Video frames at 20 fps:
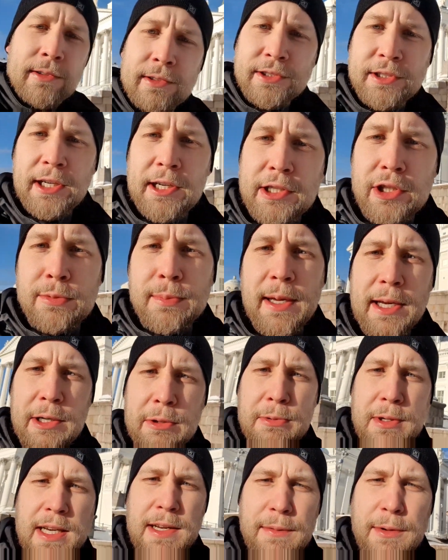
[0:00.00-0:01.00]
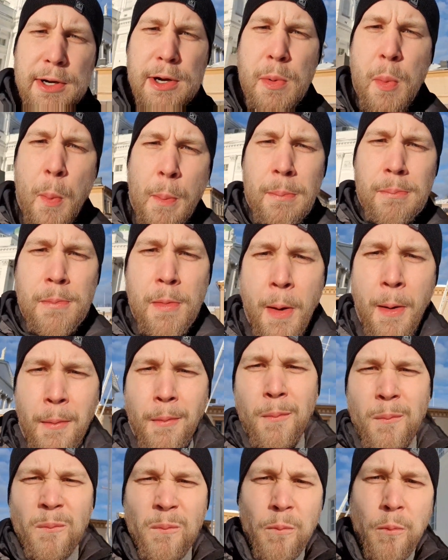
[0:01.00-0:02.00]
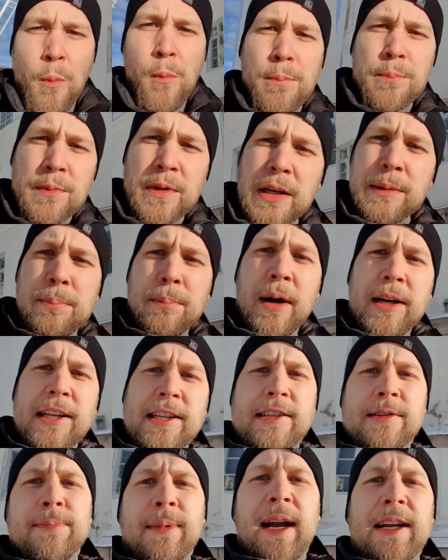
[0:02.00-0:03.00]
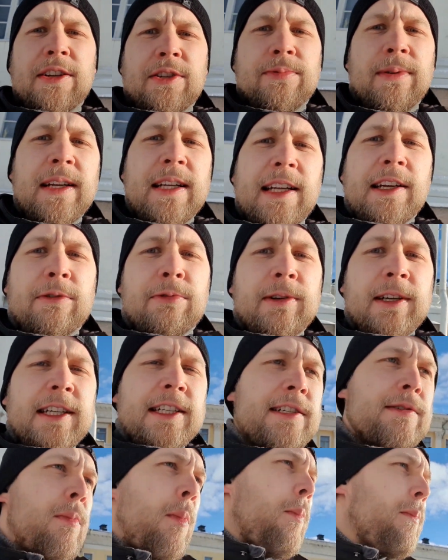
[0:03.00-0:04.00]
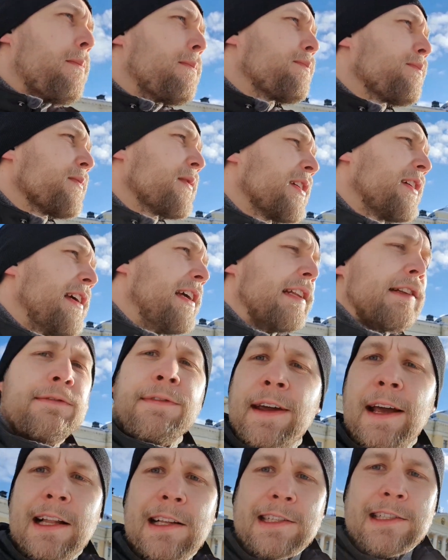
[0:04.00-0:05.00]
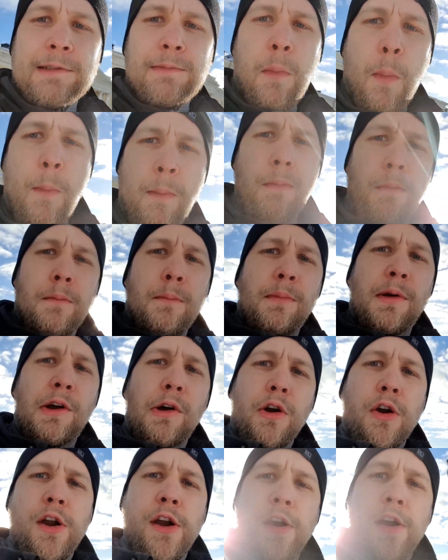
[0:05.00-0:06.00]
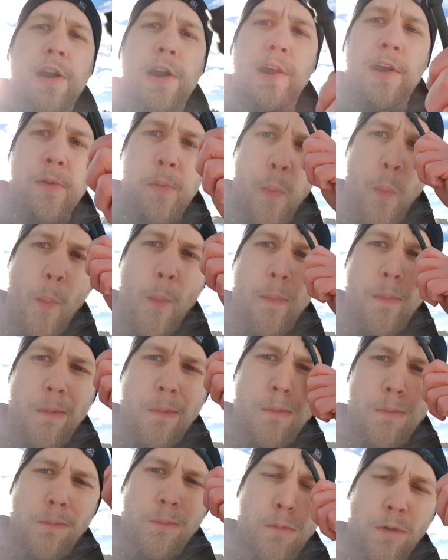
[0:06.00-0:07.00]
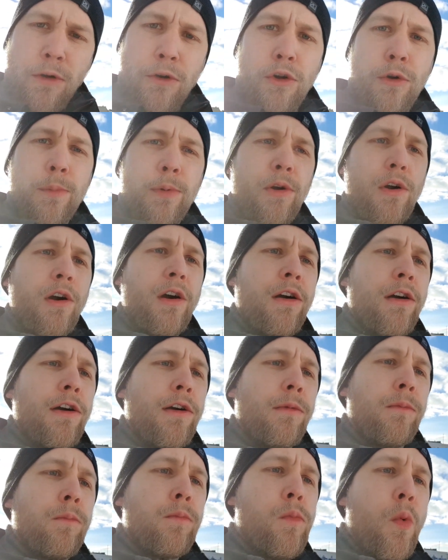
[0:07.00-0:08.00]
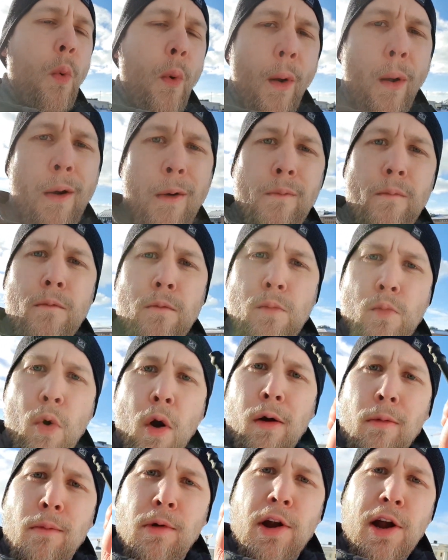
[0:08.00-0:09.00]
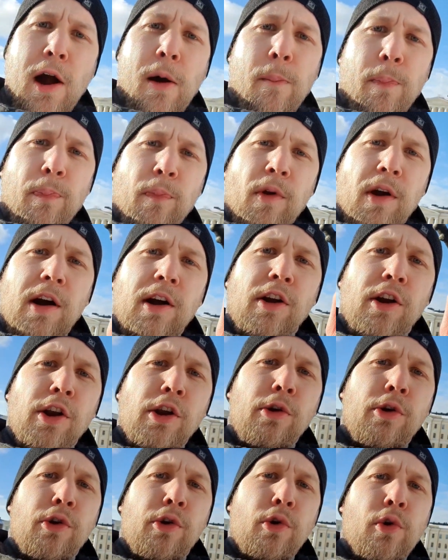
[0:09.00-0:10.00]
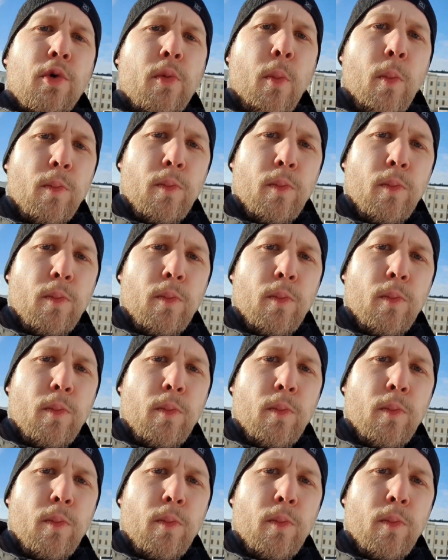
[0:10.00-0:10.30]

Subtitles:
just to make review, but it's minus 20 degrees. It fails because it's like super hard. Yeah, I'll see you soon.